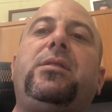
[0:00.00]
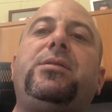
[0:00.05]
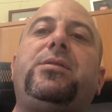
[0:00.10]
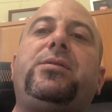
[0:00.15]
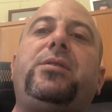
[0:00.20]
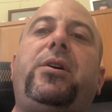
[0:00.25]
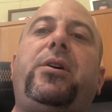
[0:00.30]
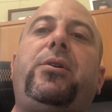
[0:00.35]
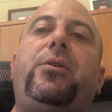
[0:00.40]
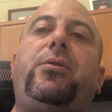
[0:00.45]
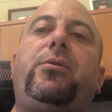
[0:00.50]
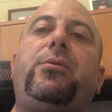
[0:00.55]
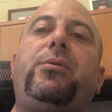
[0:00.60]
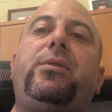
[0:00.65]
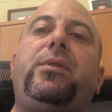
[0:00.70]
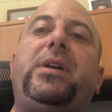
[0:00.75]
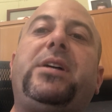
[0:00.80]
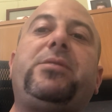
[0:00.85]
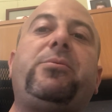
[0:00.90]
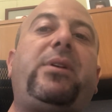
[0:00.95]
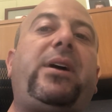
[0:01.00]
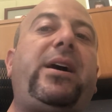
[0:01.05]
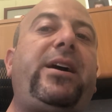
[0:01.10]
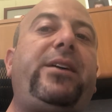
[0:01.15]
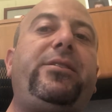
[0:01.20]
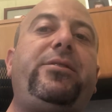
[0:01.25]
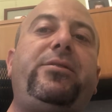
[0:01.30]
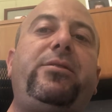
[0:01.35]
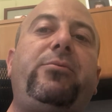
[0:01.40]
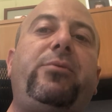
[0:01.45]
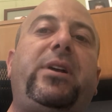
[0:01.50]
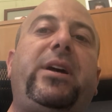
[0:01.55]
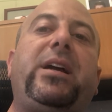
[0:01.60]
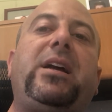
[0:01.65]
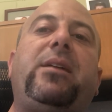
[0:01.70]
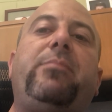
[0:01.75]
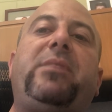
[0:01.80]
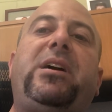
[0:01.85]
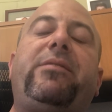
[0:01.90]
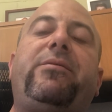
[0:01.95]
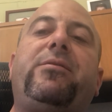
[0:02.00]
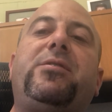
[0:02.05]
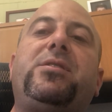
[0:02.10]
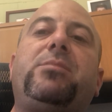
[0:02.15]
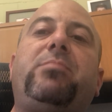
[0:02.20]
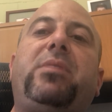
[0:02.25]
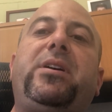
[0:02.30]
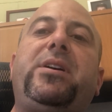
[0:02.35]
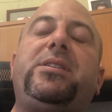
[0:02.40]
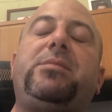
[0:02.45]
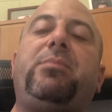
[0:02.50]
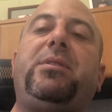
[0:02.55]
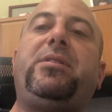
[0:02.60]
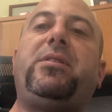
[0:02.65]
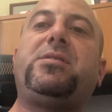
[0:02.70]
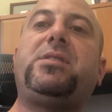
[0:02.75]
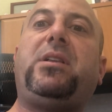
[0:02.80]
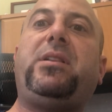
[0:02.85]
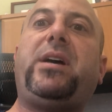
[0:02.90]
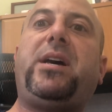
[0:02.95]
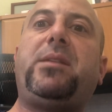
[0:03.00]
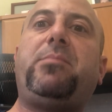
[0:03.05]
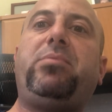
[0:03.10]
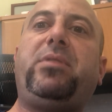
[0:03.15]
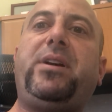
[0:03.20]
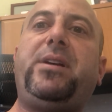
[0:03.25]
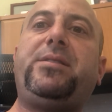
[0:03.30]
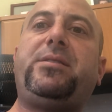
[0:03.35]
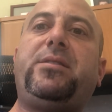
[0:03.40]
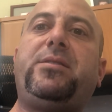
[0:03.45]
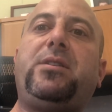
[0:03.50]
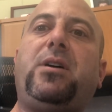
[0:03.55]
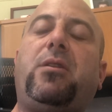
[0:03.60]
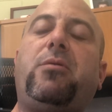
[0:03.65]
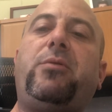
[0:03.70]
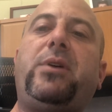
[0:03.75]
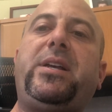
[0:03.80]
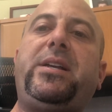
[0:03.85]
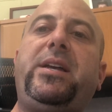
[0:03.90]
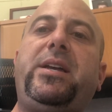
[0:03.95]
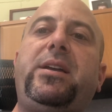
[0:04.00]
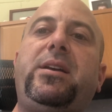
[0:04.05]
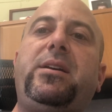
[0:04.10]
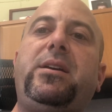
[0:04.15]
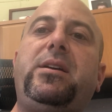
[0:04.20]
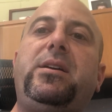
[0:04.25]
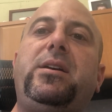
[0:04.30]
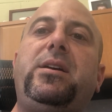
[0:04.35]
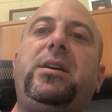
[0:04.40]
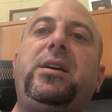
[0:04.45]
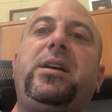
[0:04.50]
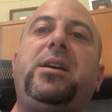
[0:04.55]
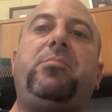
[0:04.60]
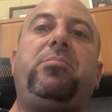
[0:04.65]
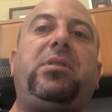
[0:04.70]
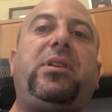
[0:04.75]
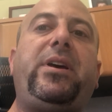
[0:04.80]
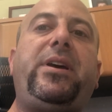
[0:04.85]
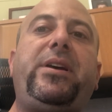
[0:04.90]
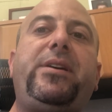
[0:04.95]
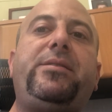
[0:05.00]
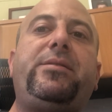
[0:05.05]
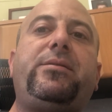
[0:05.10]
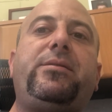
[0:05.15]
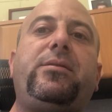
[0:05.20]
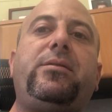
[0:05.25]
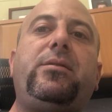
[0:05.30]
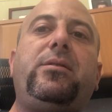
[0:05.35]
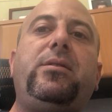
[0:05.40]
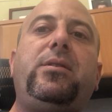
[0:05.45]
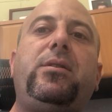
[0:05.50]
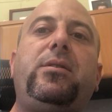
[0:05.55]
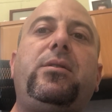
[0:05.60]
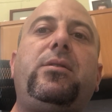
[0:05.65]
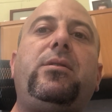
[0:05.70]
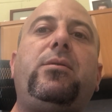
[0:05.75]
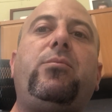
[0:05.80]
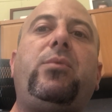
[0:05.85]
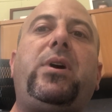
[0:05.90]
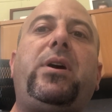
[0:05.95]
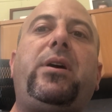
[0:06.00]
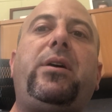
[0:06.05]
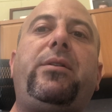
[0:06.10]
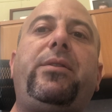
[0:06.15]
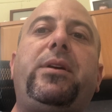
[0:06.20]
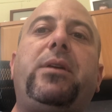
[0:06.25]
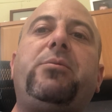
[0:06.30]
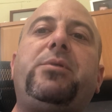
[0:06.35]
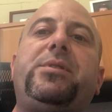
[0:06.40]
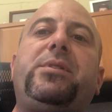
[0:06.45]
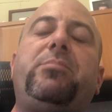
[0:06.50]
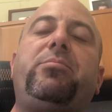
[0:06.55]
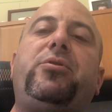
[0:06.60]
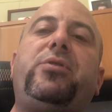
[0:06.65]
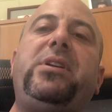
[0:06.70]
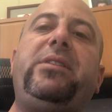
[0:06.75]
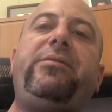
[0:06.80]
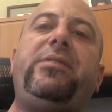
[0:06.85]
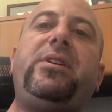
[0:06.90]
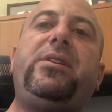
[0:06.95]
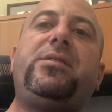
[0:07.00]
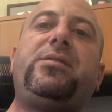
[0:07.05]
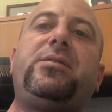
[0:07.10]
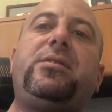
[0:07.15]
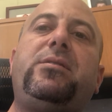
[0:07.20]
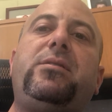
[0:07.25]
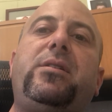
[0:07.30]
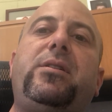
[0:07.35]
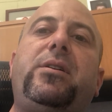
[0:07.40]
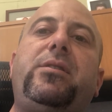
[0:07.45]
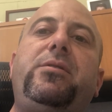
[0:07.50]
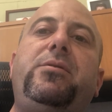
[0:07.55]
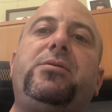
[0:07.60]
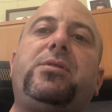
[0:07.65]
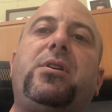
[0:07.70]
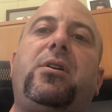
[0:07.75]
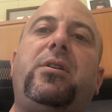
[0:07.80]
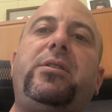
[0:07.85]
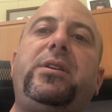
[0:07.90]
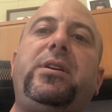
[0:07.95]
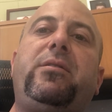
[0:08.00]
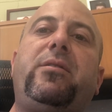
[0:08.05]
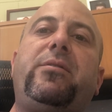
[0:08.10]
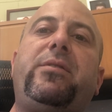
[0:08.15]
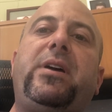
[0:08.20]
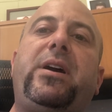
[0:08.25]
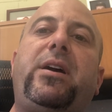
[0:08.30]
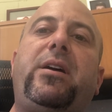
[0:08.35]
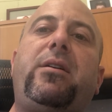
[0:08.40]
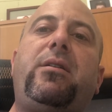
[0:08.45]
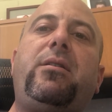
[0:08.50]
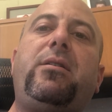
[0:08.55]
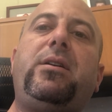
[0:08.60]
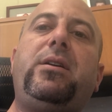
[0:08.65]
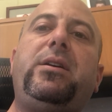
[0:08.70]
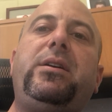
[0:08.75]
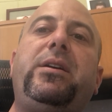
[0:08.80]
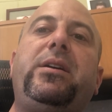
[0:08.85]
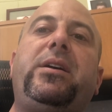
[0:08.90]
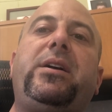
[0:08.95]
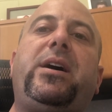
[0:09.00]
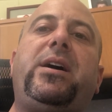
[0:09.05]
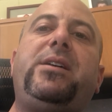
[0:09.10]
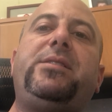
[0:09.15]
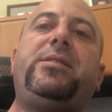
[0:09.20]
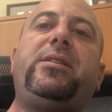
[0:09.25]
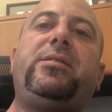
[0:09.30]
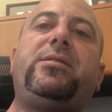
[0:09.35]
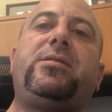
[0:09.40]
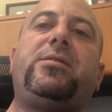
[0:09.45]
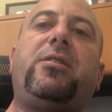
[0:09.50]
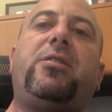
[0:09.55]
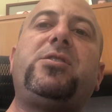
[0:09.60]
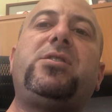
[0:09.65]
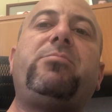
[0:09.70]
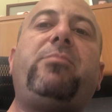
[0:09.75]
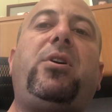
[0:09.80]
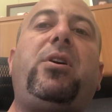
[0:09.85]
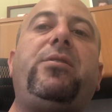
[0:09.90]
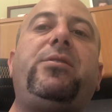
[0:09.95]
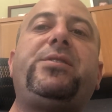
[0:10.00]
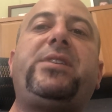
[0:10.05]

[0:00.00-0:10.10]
So that's what I had to do when I got my first place. But there's a lot of places already in place where there was a previous used car dealer there, guys that start small.